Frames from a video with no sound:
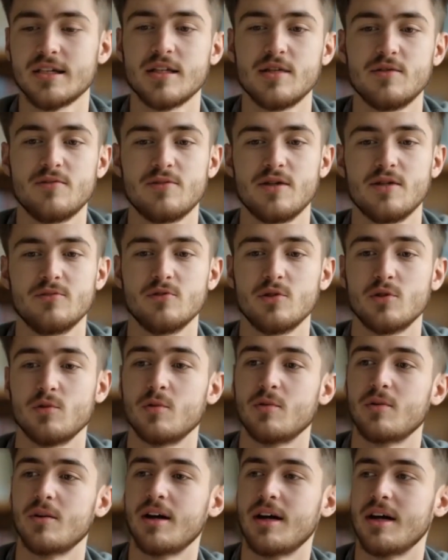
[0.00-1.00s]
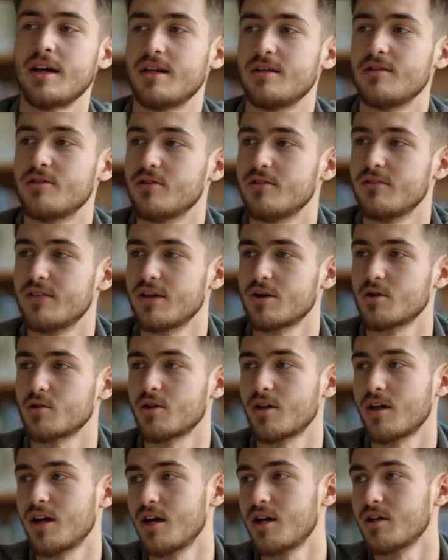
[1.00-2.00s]
Leveraging AI for
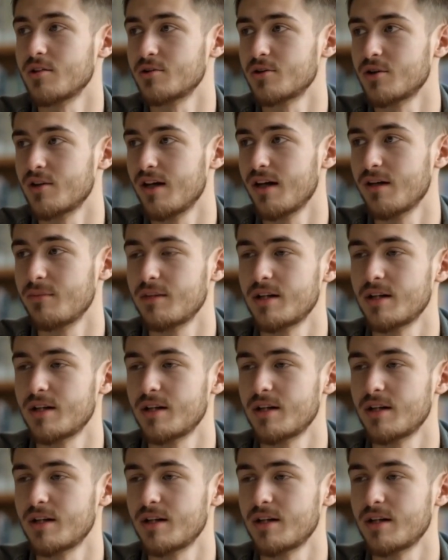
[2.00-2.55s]
Etsy marketing.